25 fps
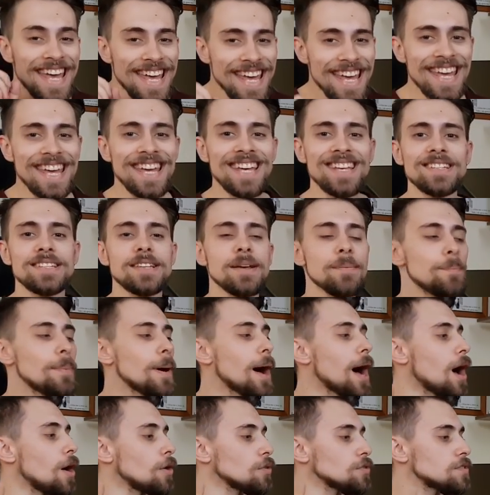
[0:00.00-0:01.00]
is
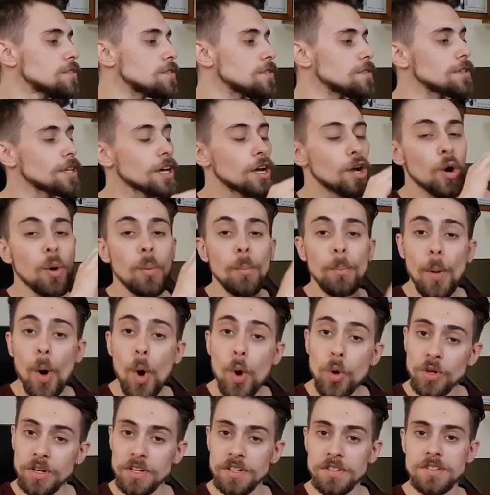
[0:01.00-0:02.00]
about the
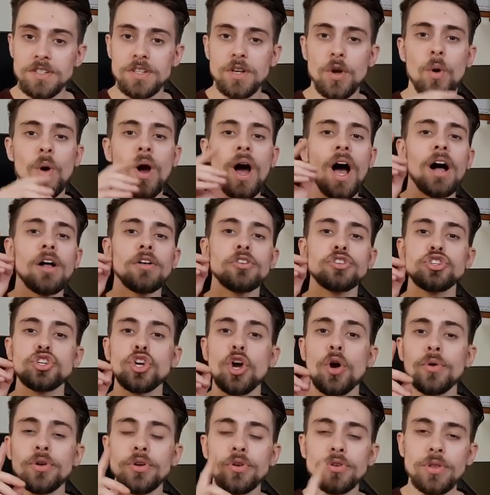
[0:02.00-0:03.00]
components, so I'll
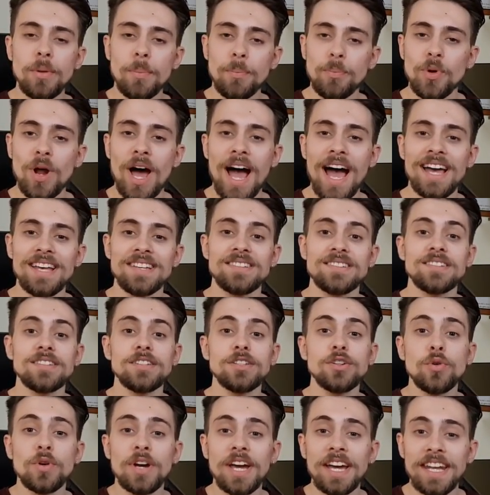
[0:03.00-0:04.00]
show you the price
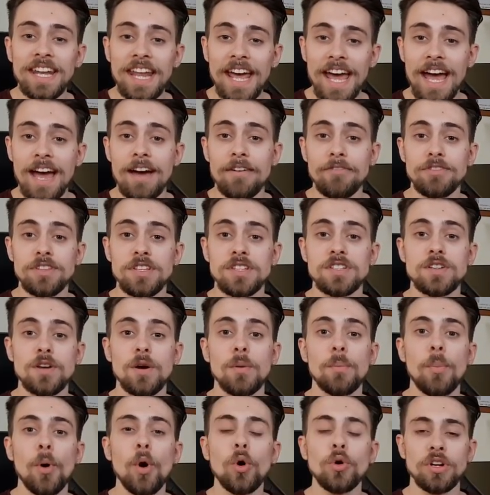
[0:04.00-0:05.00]
you can have these
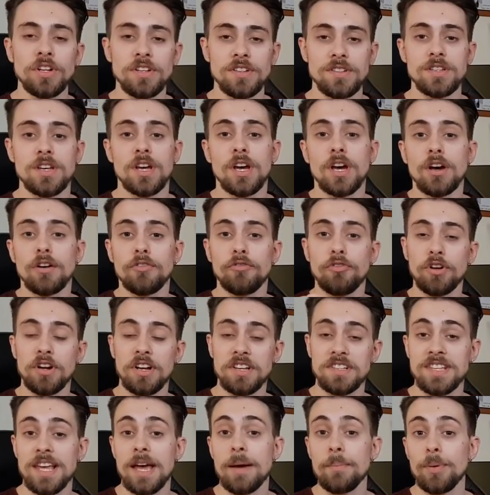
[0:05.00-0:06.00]
components. For
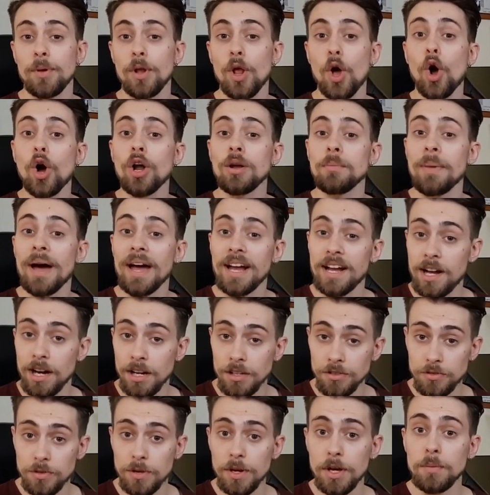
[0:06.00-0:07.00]
example, on my
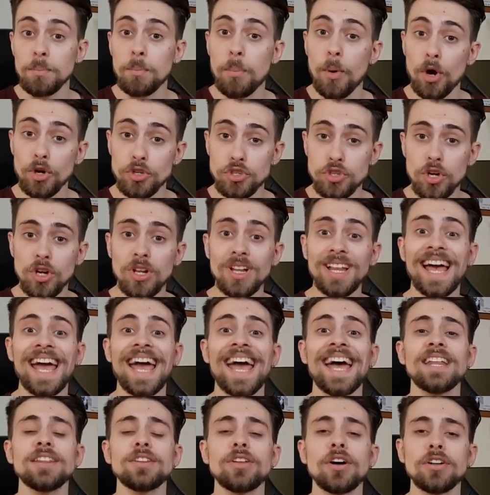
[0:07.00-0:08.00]
country, on Portugal,
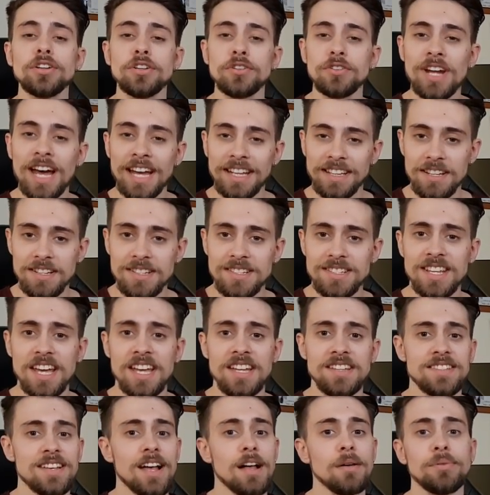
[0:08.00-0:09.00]
and on United
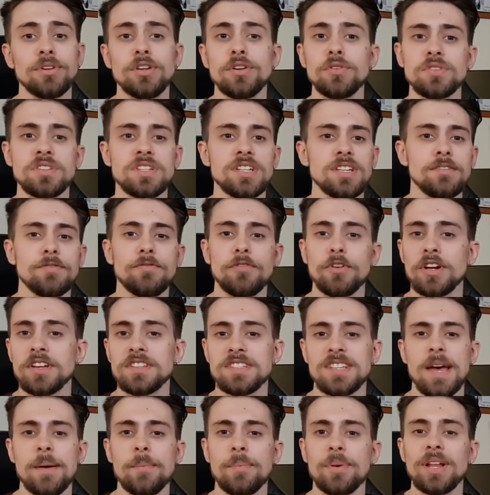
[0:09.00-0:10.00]
States. I'll be using, for
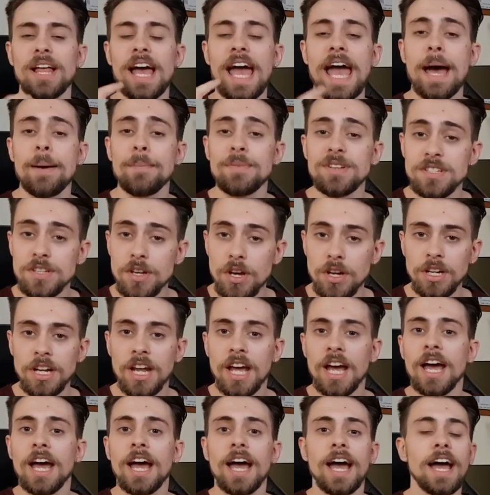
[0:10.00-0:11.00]
example, Amazon
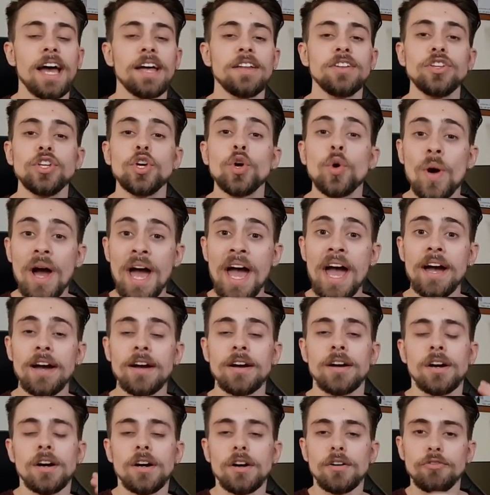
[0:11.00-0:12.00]
and
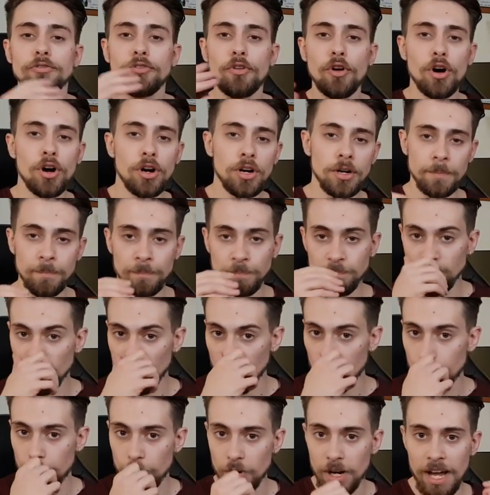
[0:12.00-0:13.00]
Newegg for
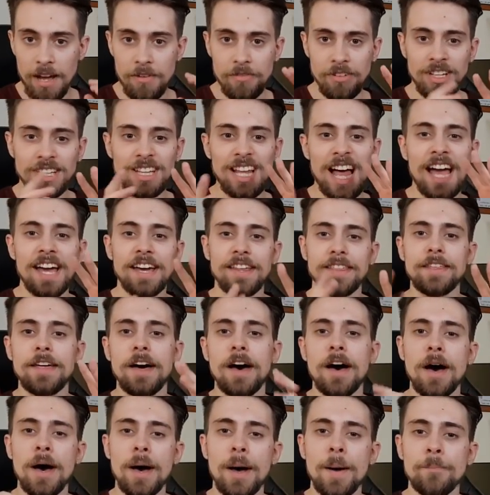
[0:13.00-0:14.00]
having like
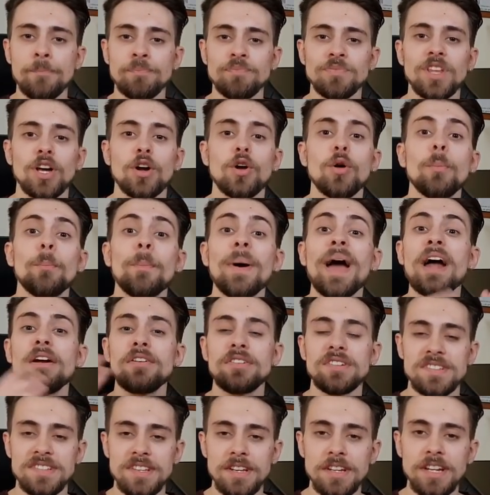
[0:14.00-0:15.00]
the
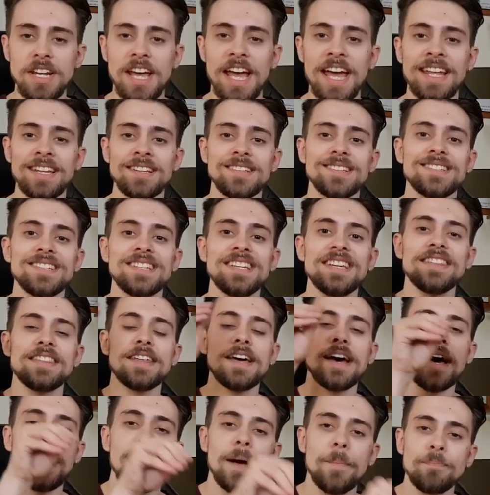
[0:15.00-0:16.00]
comparison and see
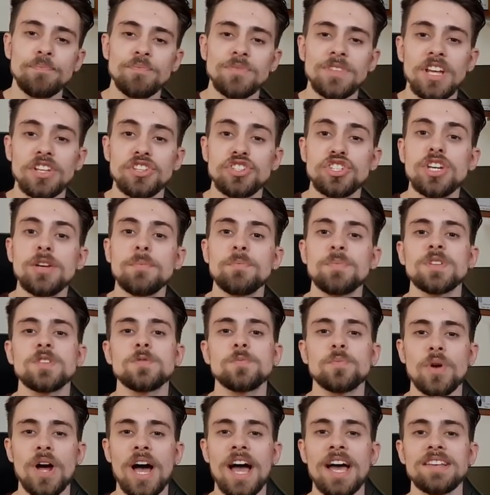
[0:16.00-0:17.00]
the
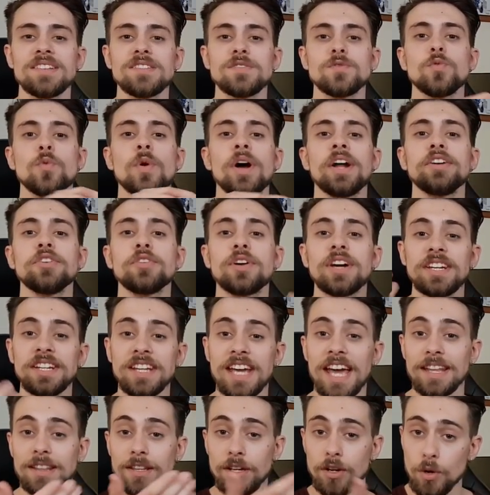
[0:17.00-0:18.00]
cheapest price where you can
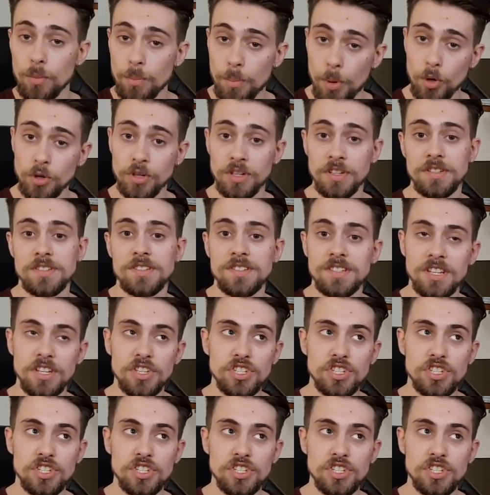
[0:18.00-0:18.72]
get the components. The